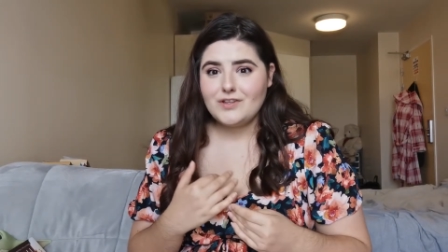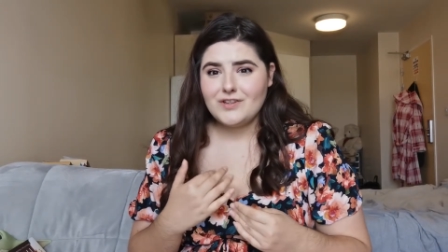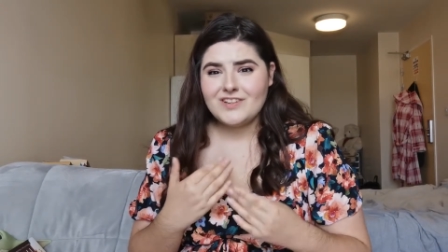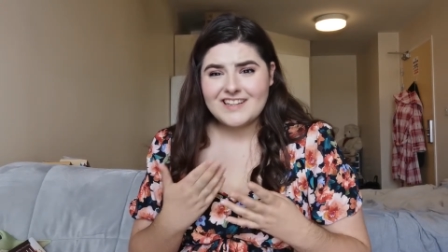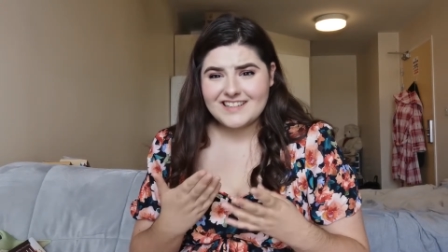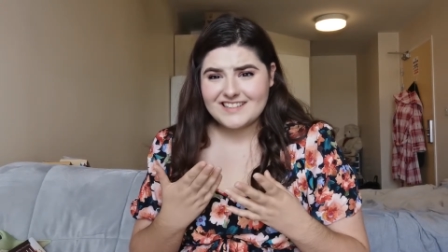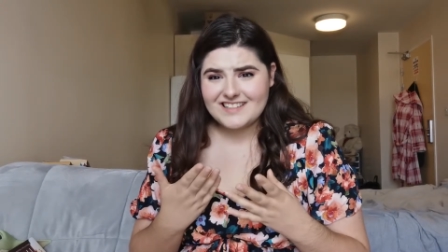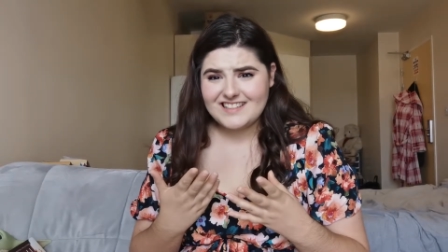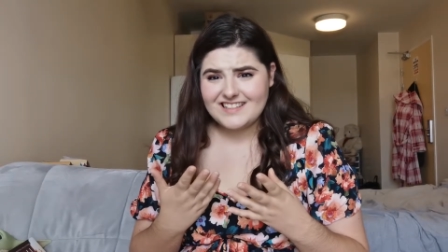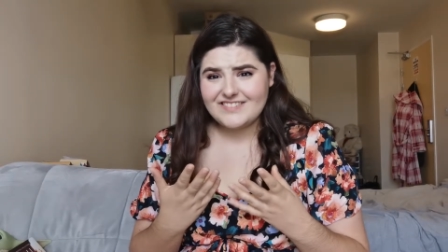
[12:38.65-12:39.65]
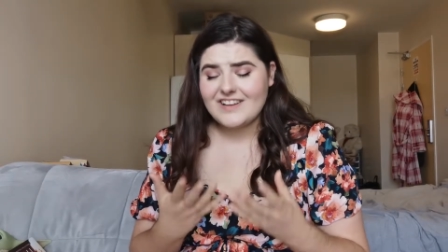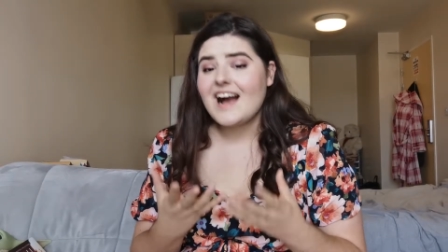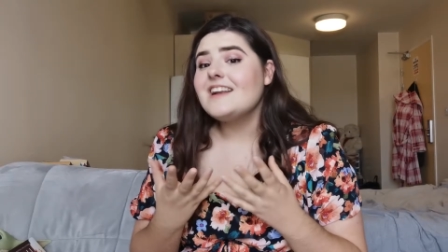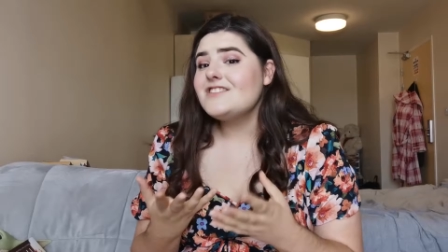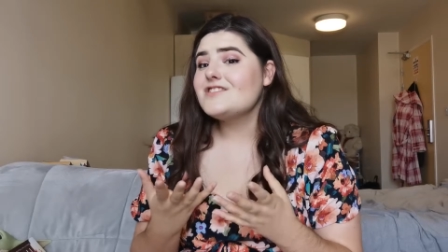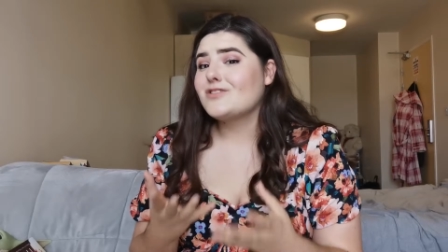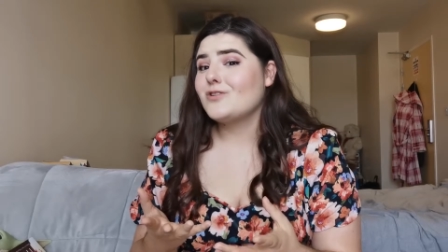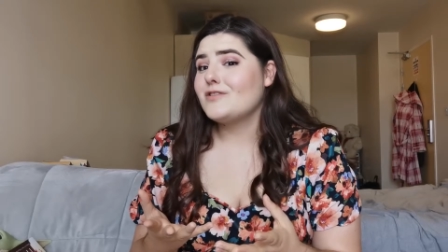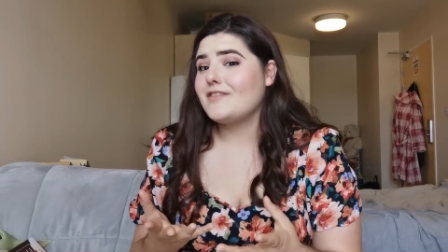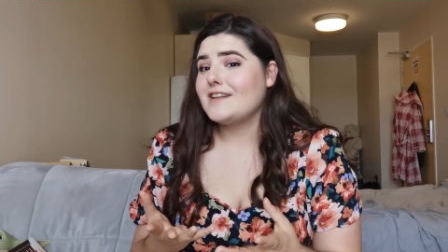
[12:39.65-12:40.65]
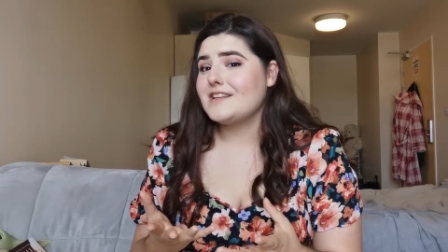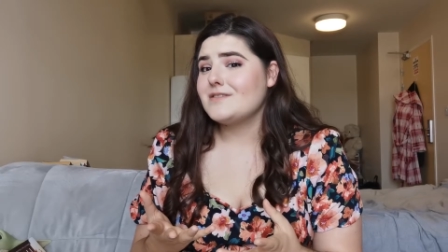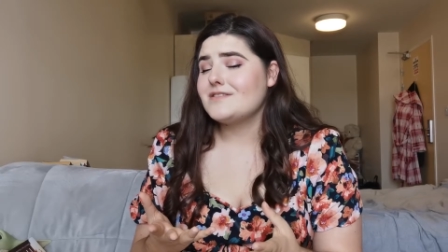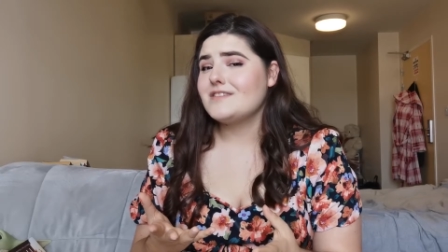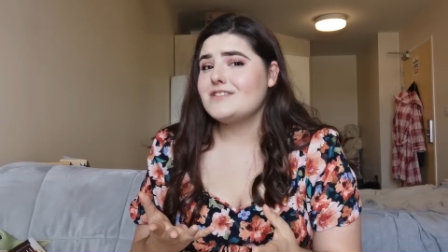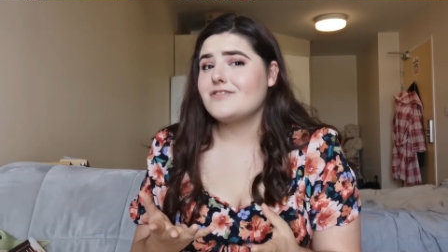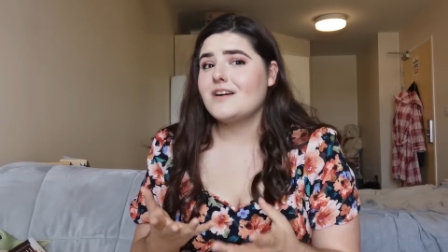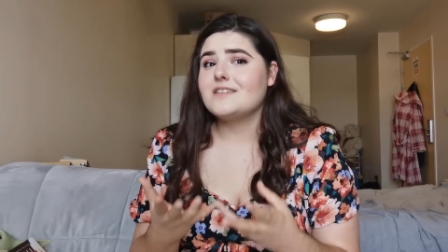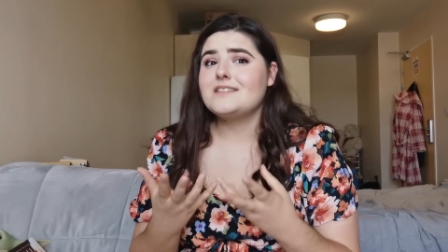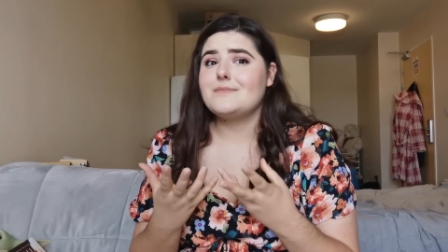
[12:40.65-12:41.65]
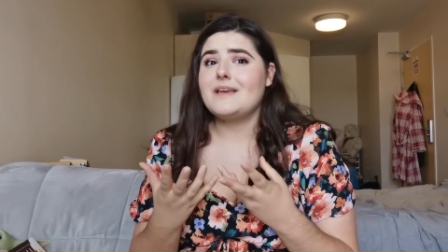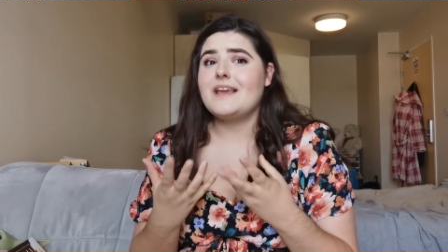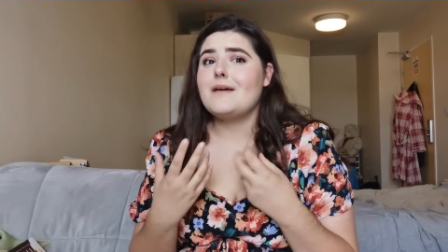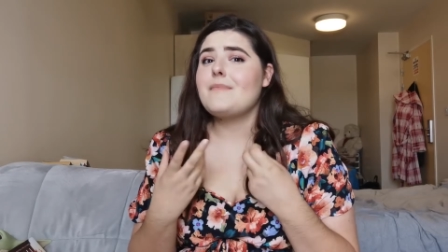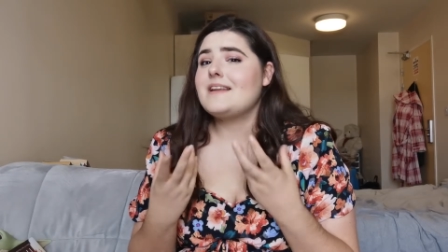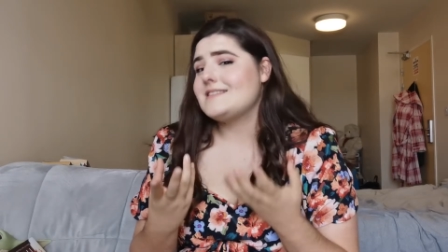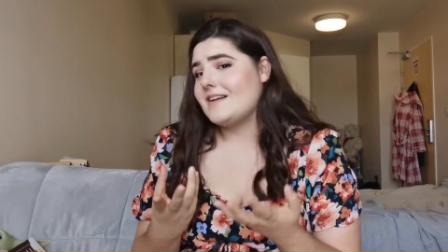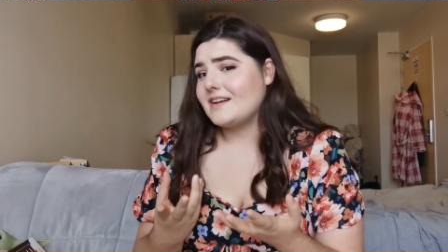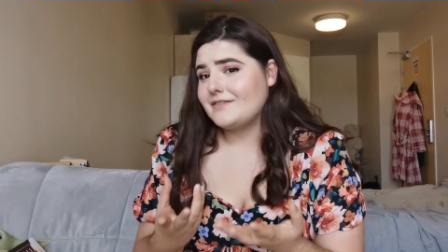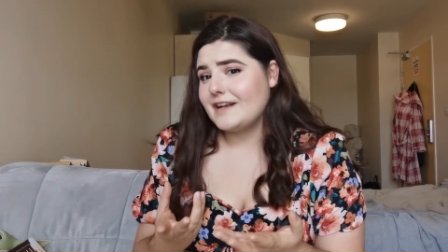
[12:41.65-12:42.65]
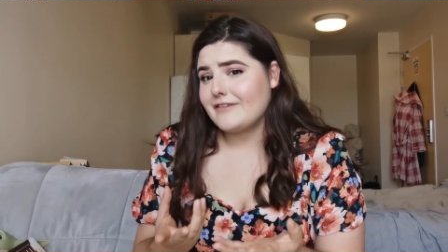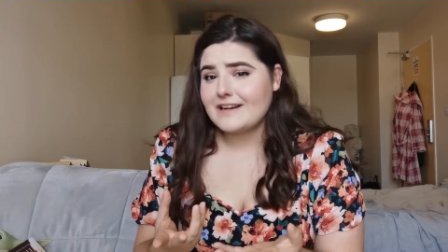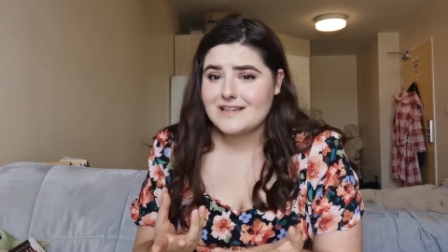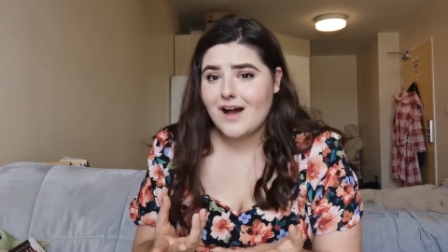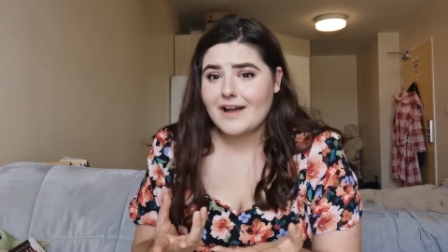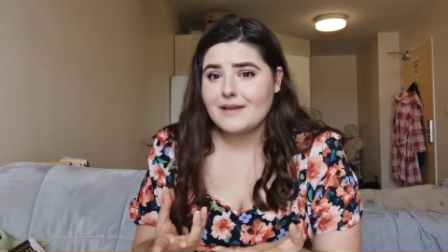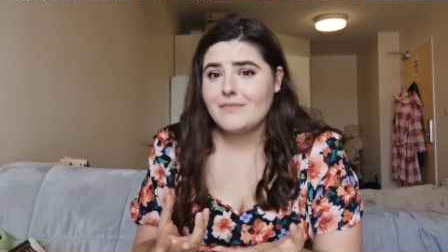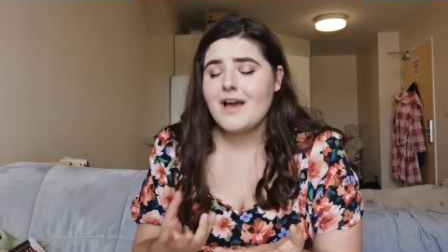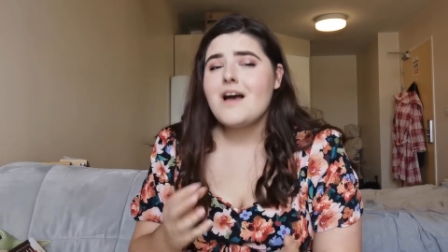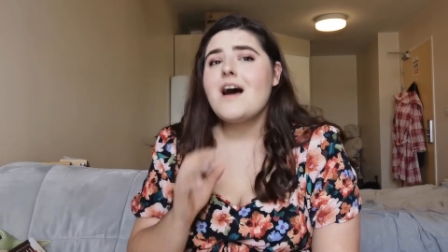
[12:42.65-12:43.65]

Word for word: you've kind of just glorified the use of these drugs to me and made it sound like a really great time.